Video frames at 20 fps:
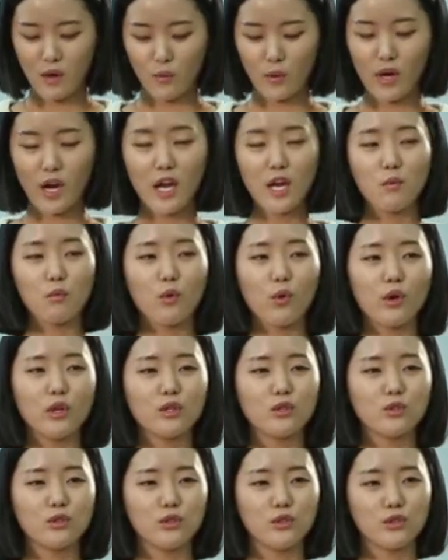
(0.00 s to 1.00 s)
What I am
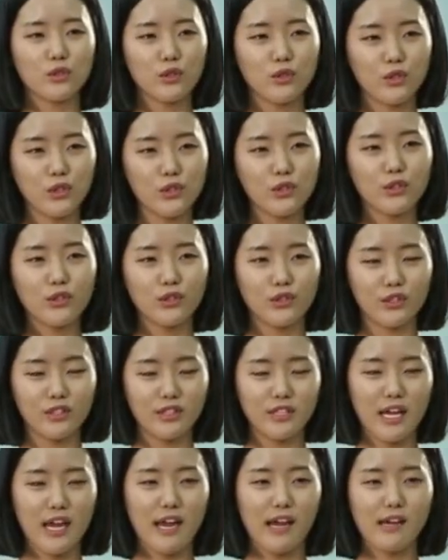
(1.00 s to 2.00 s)
going to introduce you
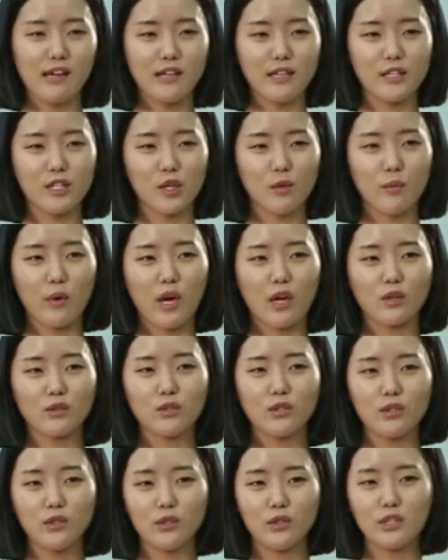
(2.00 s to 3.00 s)
today is
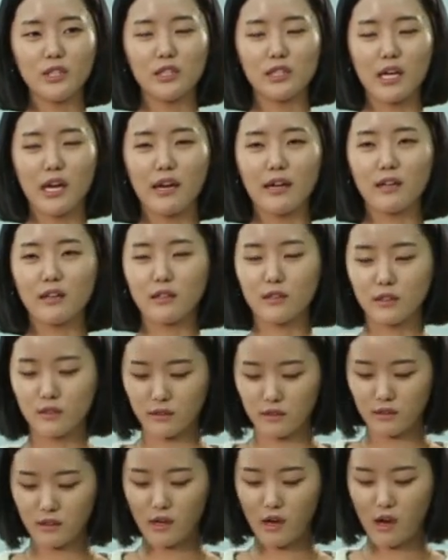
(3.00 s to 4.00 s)
about new design
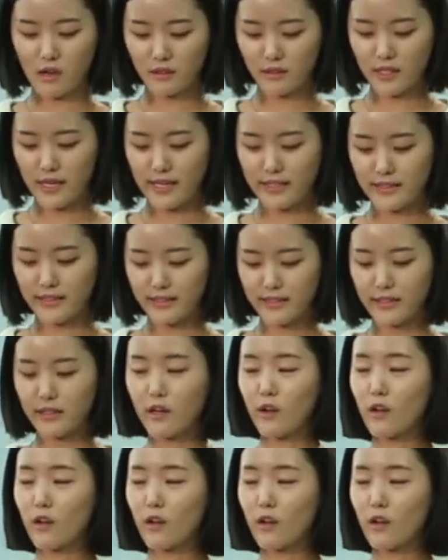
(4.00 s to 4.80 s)
contents